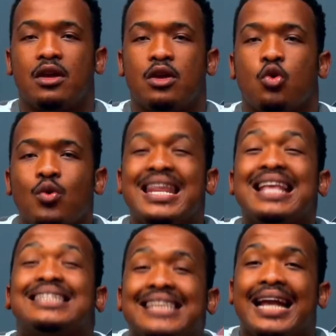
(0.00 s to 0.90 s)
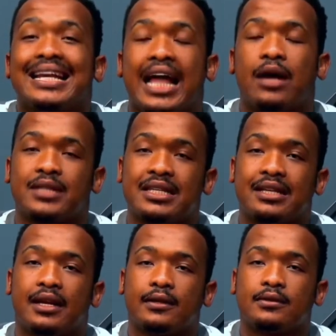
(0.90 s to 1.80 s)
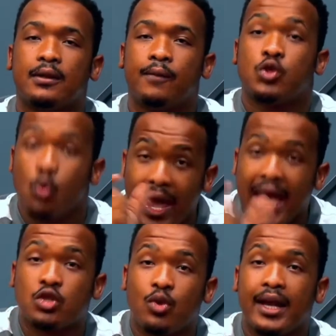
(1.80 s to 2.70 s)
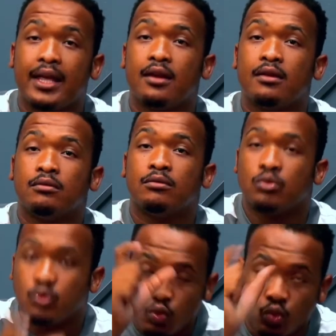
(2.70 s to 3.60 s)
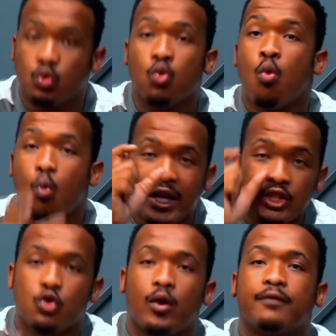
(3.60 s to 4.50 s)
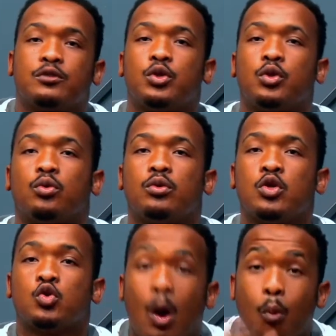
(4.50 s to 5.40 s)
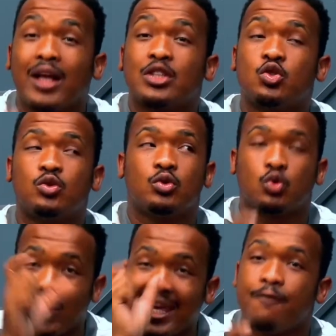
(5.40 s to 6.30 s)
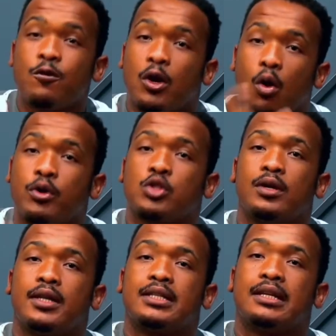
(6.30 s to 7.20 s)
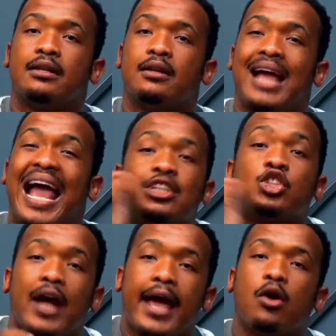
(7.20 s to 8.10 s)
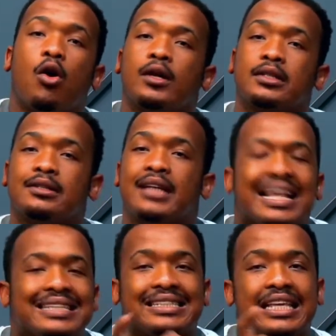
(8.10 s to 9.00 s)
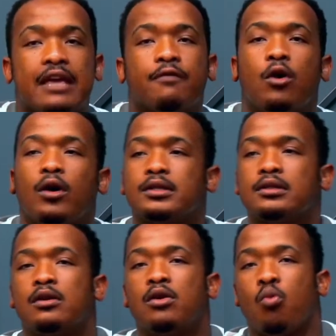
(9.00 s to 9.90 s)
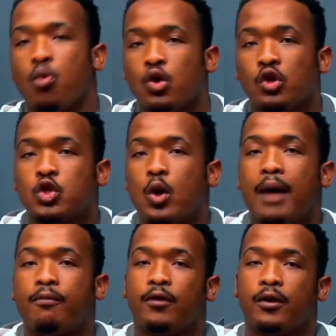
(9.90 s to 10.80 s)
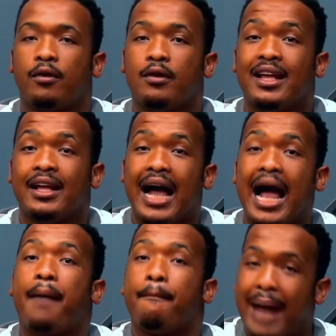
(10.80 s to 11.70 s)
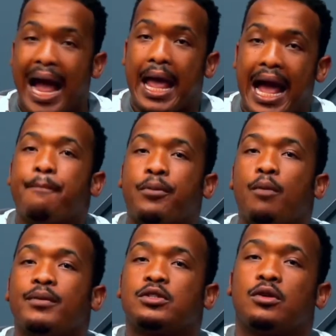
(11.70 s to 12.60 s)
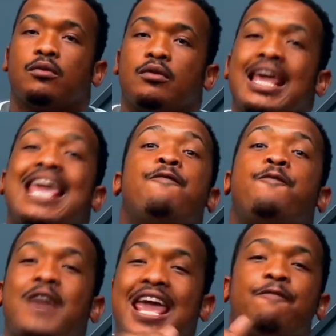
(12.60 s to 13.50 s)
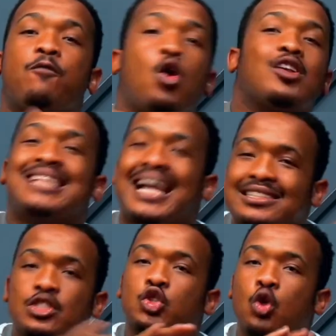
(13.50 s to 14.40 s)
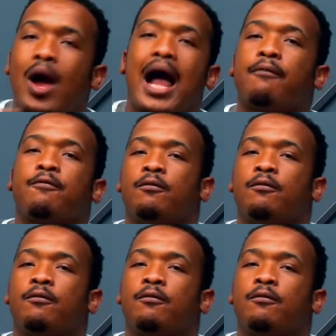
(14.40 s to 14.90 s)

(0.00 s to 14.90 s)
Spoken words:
you need 10,000 CDs to actually do what you have to do. So I want to give you an opportunity and try God and see if God will not show up for you. I promise you, if God doesn't show up